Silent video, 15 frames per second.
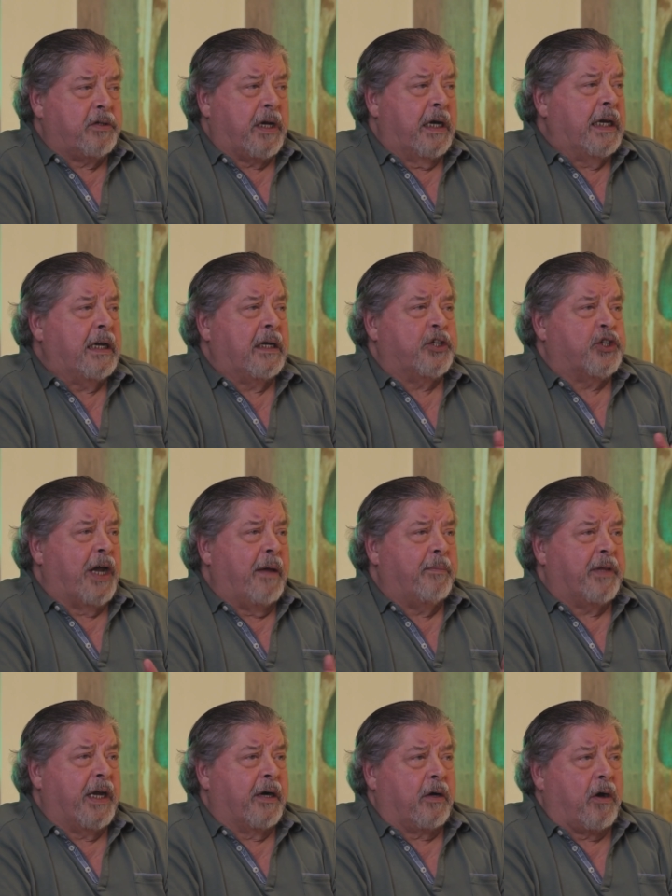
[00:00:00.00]
There's a little
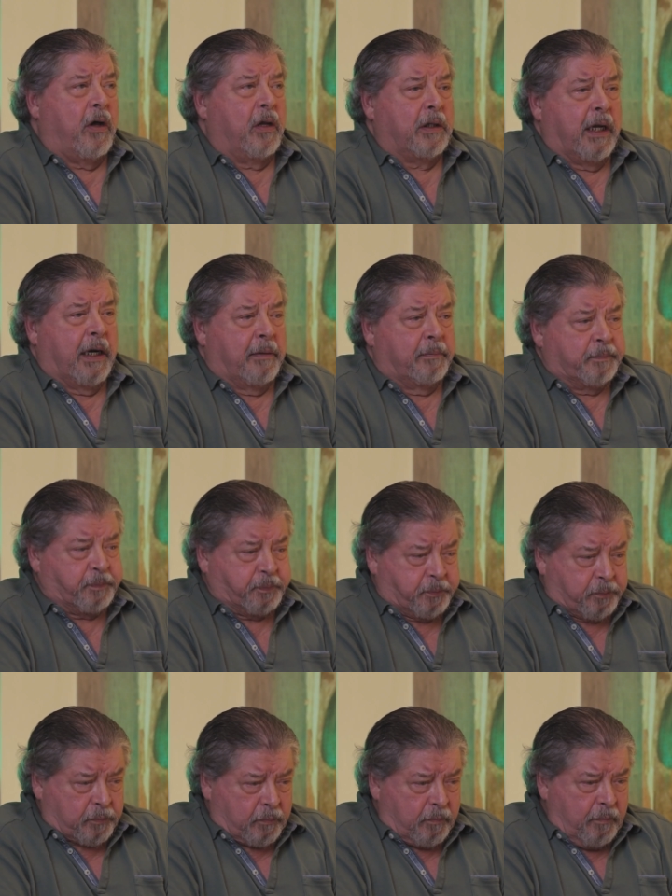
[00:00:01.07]
gem there called
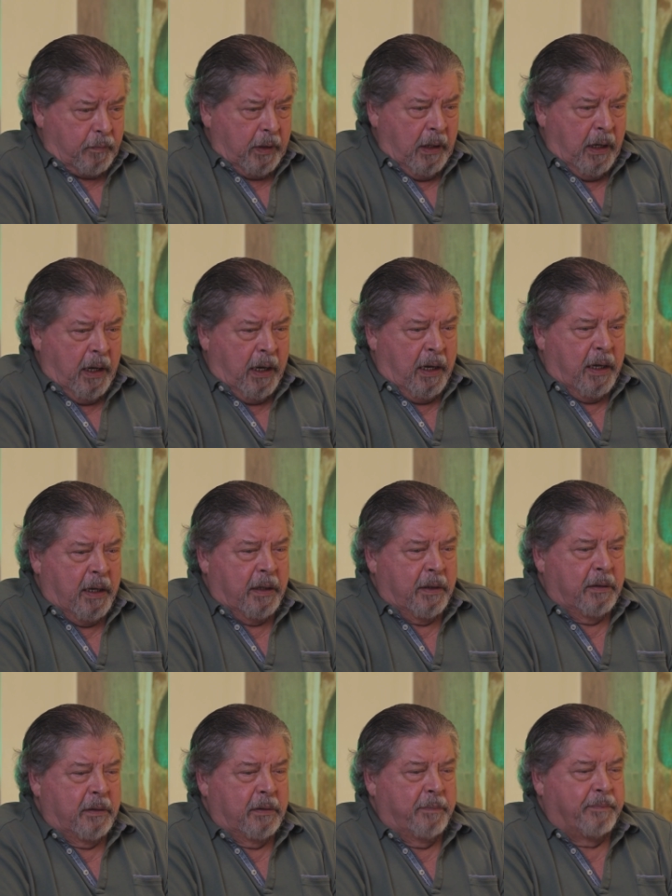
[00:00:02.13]
um,
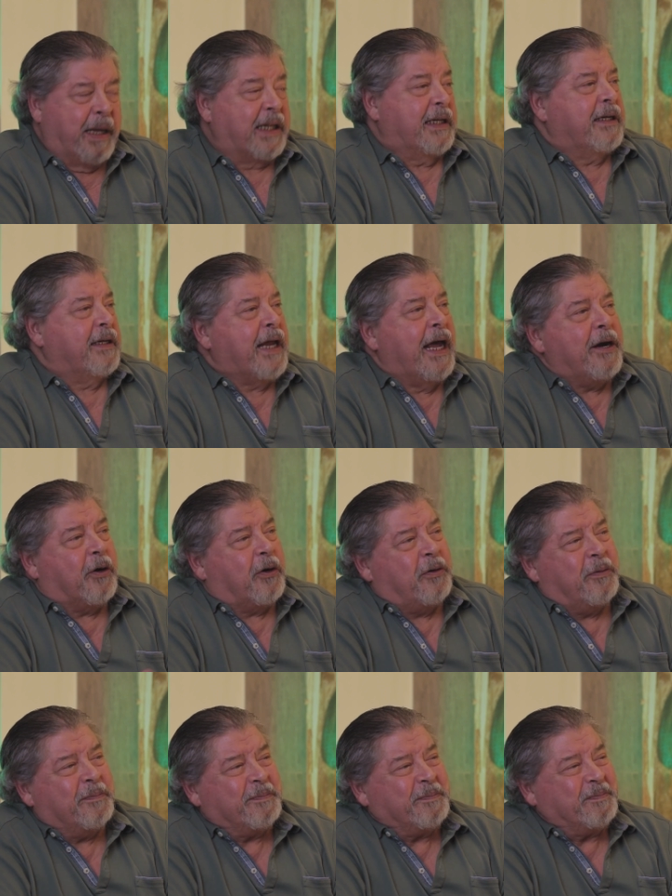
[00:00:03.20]
uh,
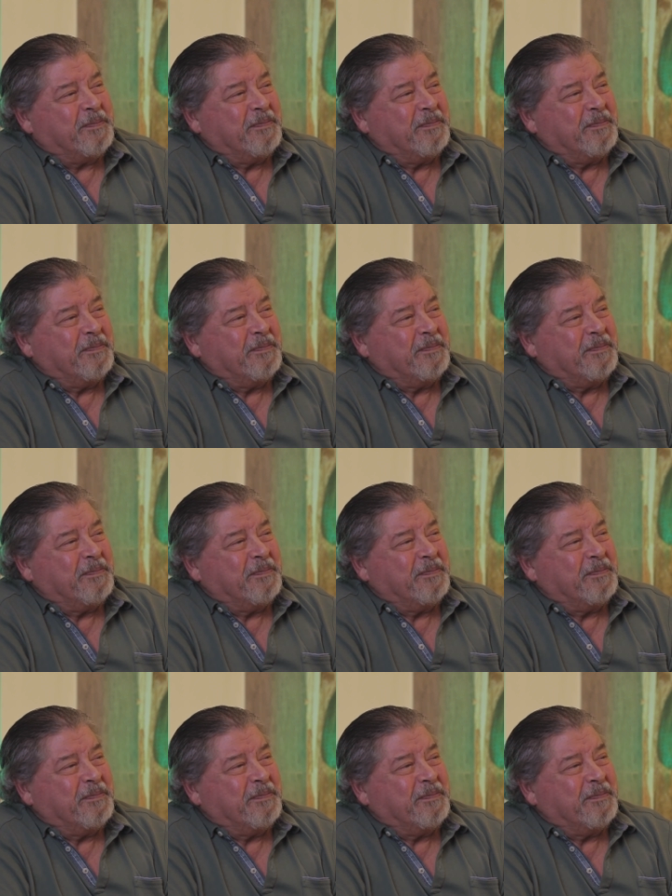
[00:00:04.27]
Patintero,